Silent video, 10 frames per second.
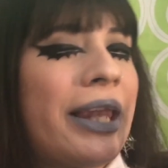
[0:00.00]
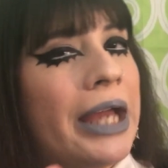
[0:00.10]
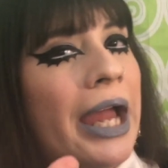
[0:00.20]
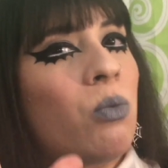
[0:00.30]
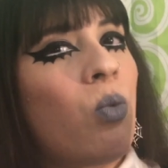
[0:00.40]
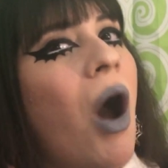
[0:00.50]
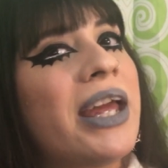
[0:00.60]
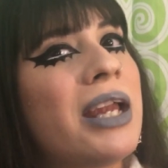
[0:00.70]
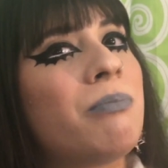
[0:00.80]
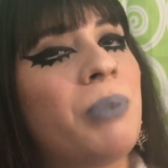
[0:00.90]
Like, I want
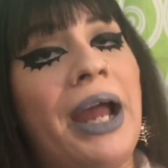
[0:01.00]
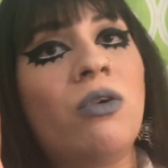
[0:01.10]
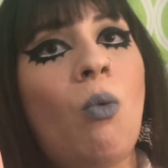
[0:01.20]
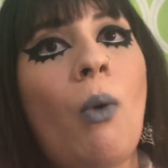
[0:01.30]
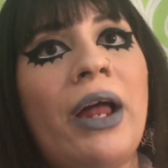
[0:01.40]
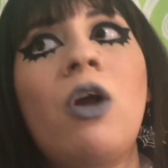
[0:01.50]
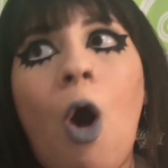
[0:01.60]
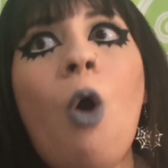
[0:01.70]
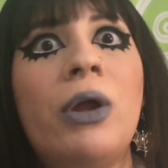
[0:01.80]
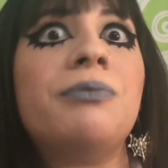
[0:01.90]
it, but I don't want to
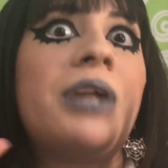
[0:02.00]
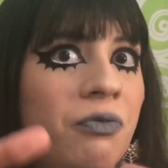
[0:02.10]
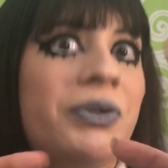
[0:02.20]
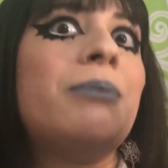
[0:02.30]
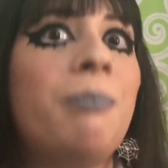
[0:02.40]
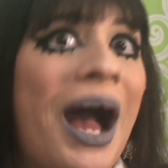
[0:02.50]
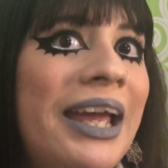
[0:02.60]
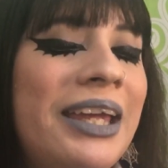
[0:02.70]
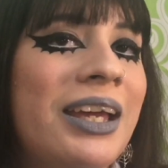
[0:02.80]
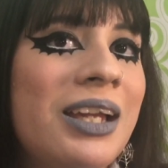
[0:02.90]
go and definitely buy
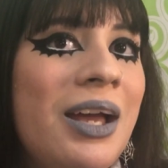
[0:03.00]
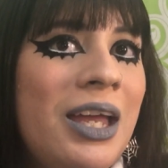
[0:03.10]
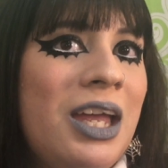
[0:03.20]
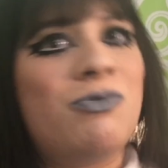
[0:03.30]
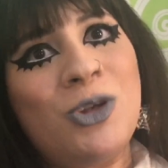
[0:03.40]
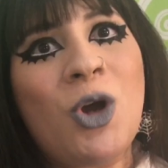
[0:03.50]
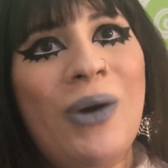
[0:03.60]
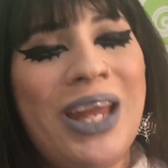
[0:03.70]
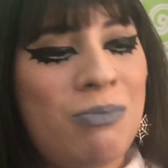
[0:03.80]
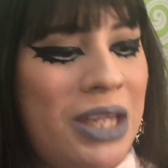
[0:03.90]
it, if you know
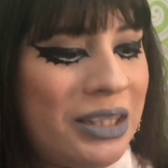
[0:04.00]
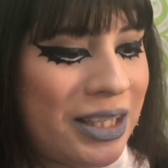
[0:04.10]
what I mean.